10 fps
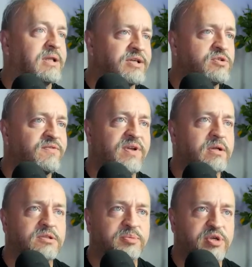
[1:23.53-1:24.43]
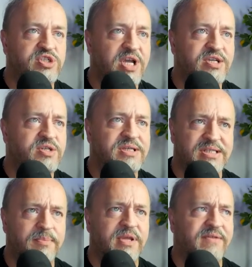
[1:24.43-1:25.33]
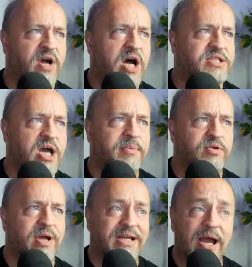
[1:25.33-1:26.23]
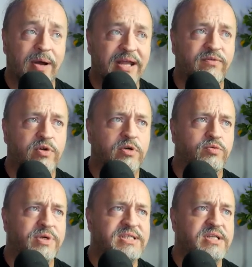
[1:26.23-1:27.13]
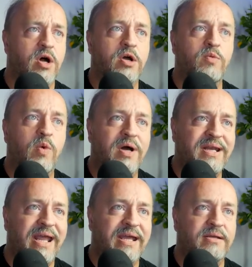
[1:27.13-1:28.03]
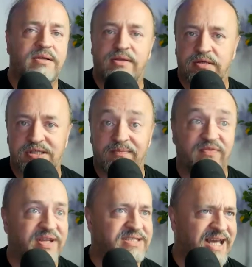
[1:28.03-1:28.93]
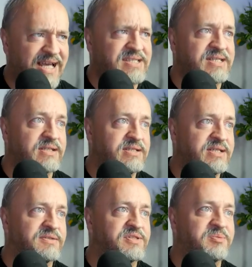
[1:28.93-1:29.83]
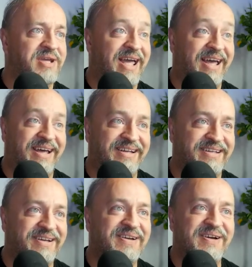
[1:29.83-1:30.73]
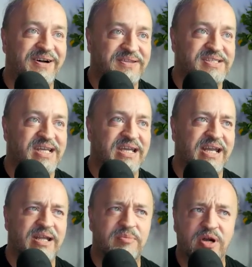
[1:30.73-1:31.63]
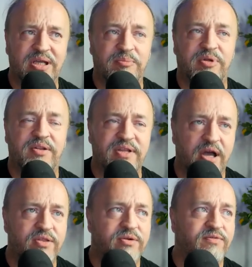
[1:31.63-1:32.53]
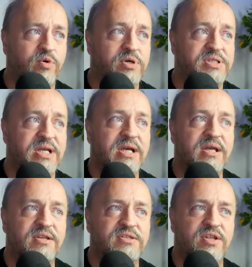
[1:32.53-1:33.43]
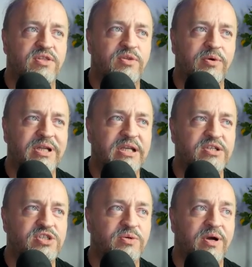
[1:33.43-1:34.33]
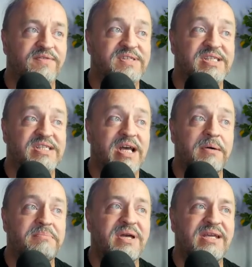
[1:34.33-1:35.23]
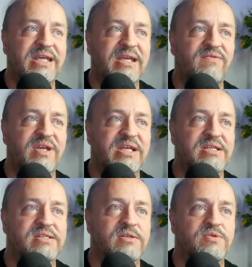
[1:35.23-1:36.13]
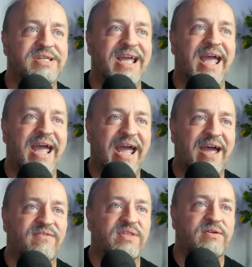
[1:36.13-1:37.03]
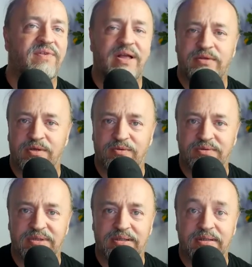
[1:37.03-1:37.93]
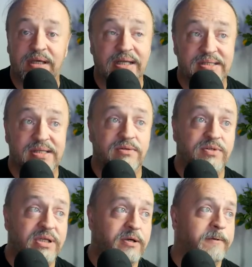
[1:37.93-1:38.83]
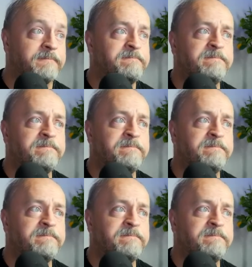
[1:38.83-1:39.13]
electric vehicle depreciation is something of a hot topic right now, and for good reason. On one hand, there's some fantastic deals to be had on the secondhand market, but on the other, of course, there's a thorny issue of some E Vs losing half their value in a single year.